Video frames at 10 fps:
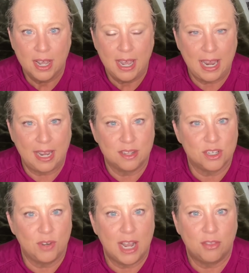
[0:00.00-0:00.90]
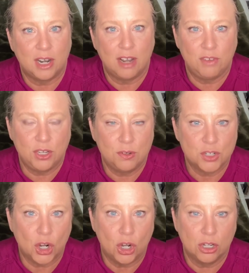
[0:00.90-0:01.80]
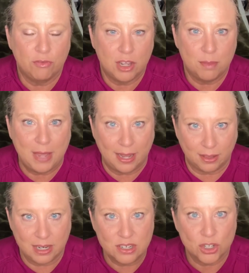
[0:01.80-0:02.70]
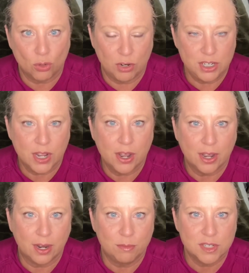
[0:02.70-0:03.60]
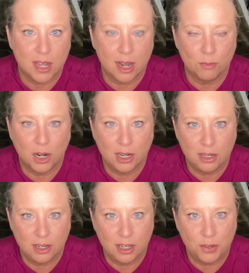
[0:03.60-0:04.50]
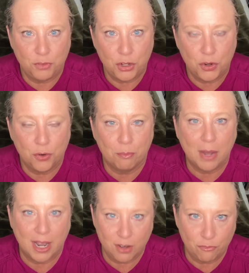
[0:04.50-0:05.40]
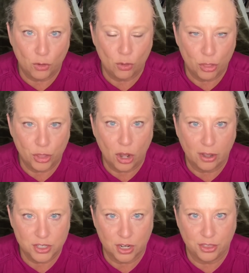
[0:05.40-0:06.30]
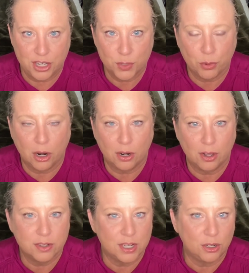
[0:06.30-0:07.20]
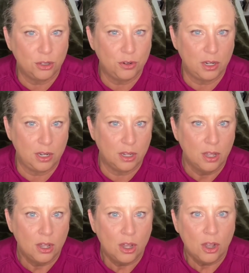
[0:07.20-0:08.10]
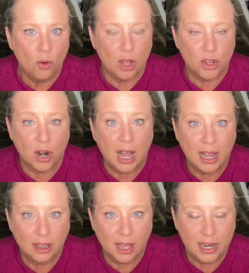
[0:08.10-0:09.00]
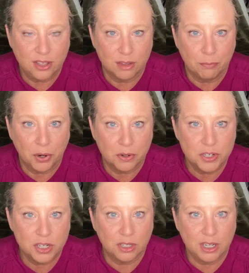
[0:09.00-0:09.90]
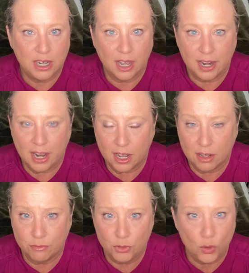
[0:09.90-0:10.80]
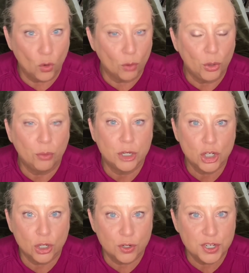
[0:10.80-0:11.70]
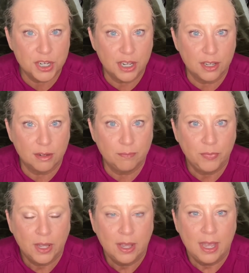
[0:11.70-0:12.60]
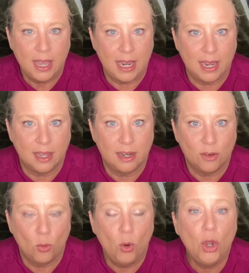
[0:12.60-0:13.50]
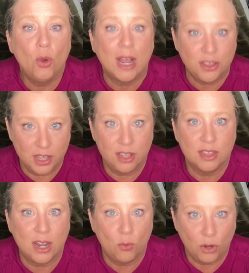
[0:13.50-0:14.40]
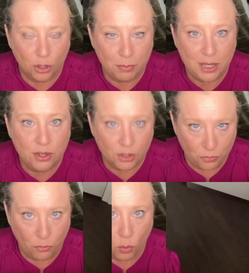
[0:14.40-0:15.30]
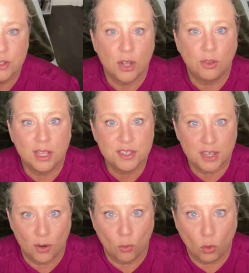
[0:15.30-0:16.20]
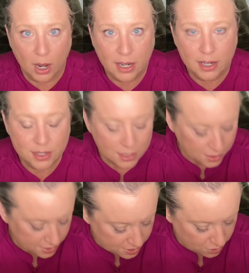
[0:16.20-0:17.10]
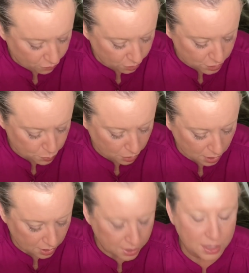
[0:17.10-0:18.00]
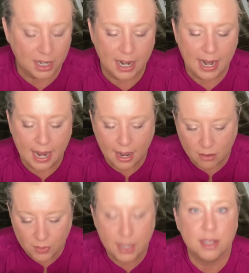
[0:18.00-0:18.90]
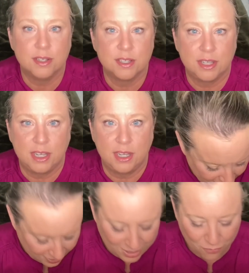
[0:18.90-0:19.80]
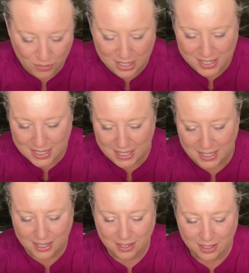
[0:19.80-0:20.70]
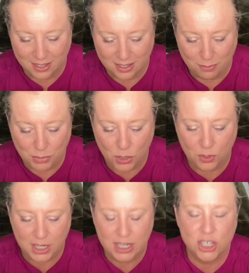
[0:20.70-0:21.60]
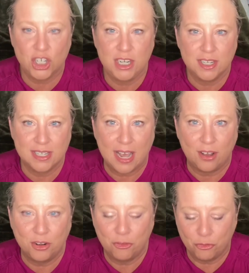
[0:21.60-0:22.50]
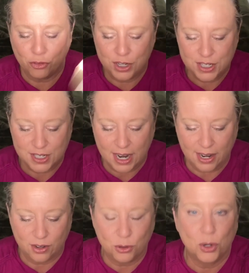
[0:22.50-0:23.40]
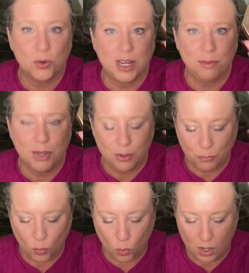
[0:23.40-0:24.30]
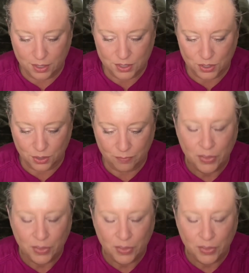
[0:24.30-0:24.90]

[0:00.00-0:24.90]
And so now that I've used all of them at least 3 times, I'm ready to give you my full thoughts on these products, including whether I like them personally. I have normal, mature skin, and who I think they will be good for. So let's get right into this. The first product that I have is the Fenty Beauty Cheeks Out Freestyle Cream Bronzer.